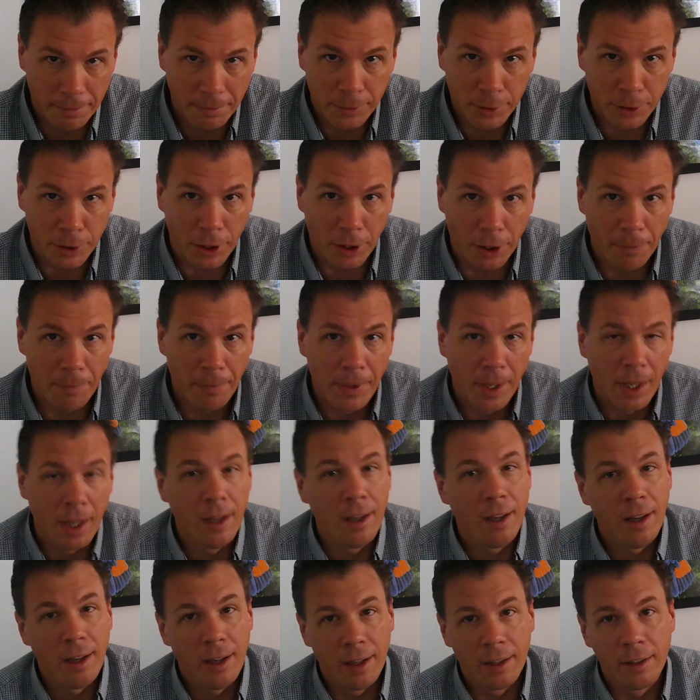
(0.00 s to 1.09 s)
So,
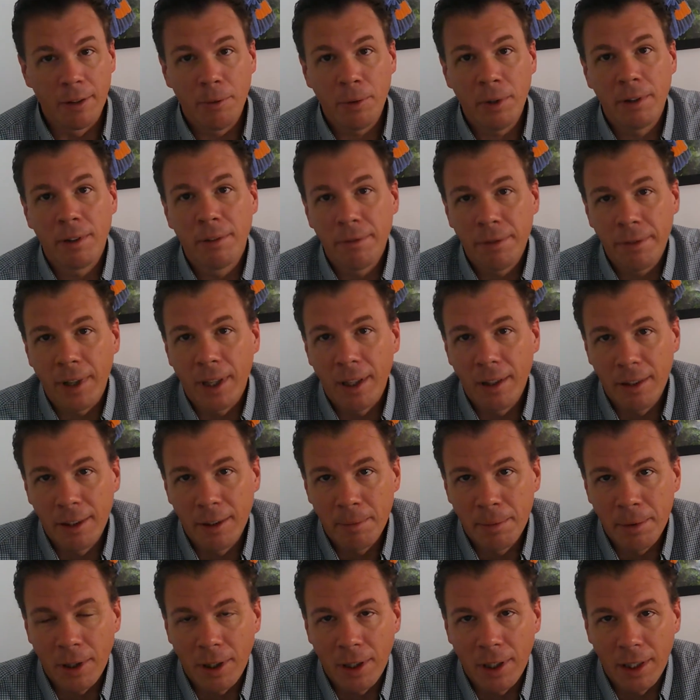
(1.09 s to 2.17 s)
and the one final
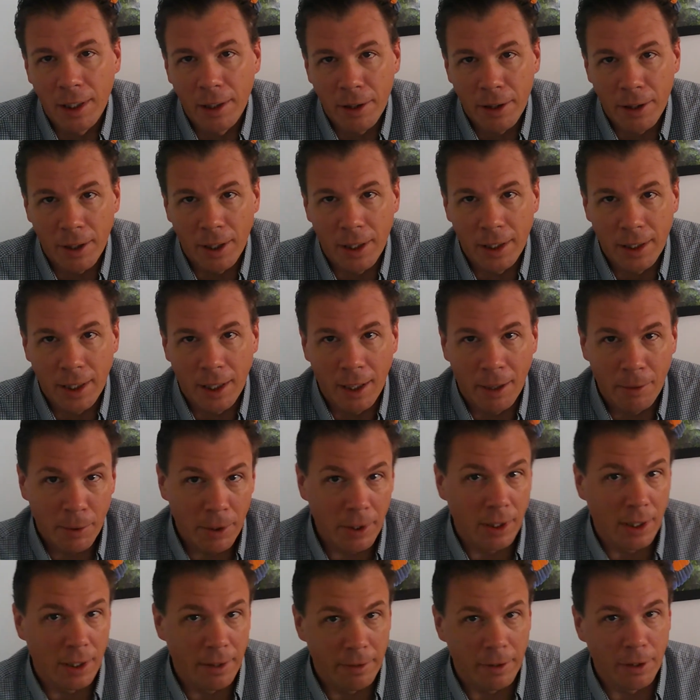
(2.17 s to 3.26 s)
departing thought that I will
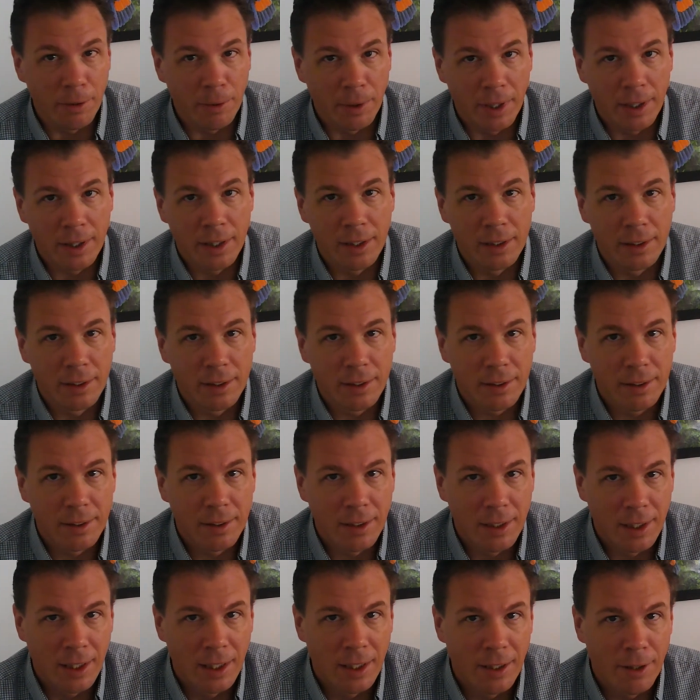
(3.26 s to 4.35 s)
leave you with is
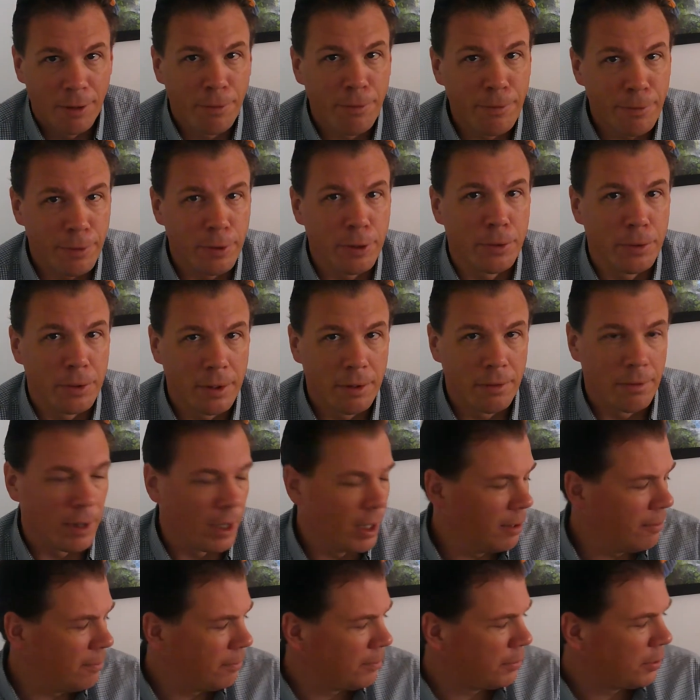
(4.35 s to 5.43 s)
fruit,
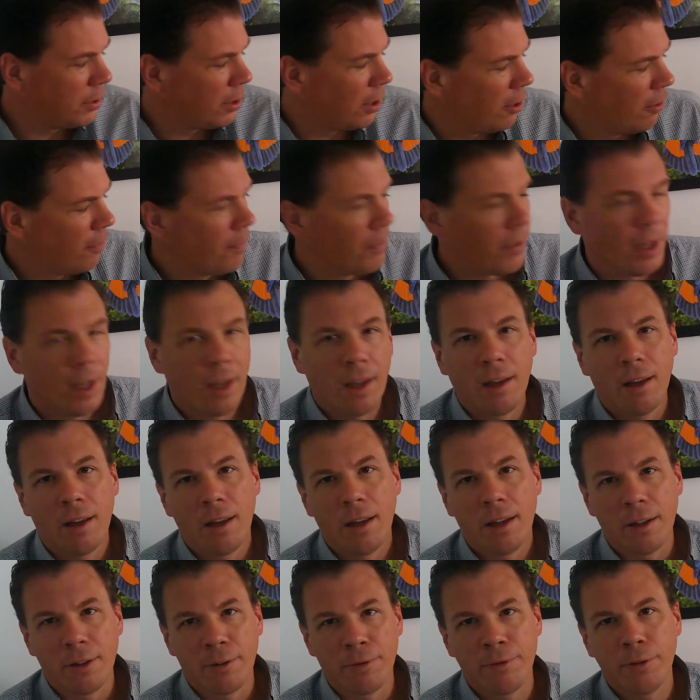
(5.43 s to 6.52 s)
right? So
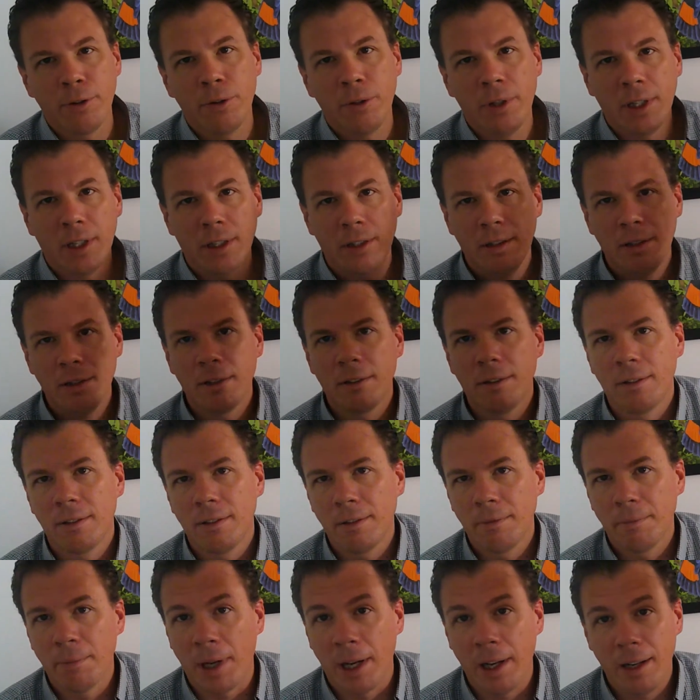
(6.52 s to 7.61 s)
the fruit here,
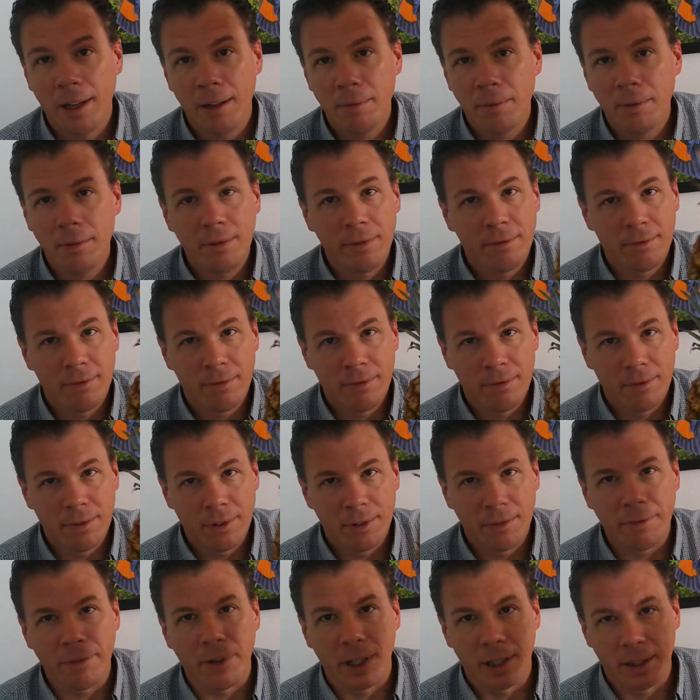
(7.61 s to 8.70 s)
pineapple,
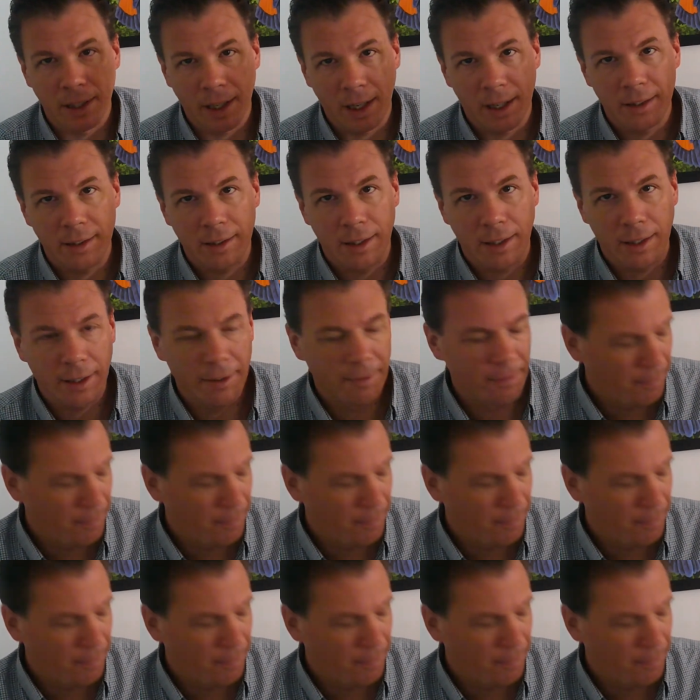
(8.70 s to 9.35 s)
fantastic.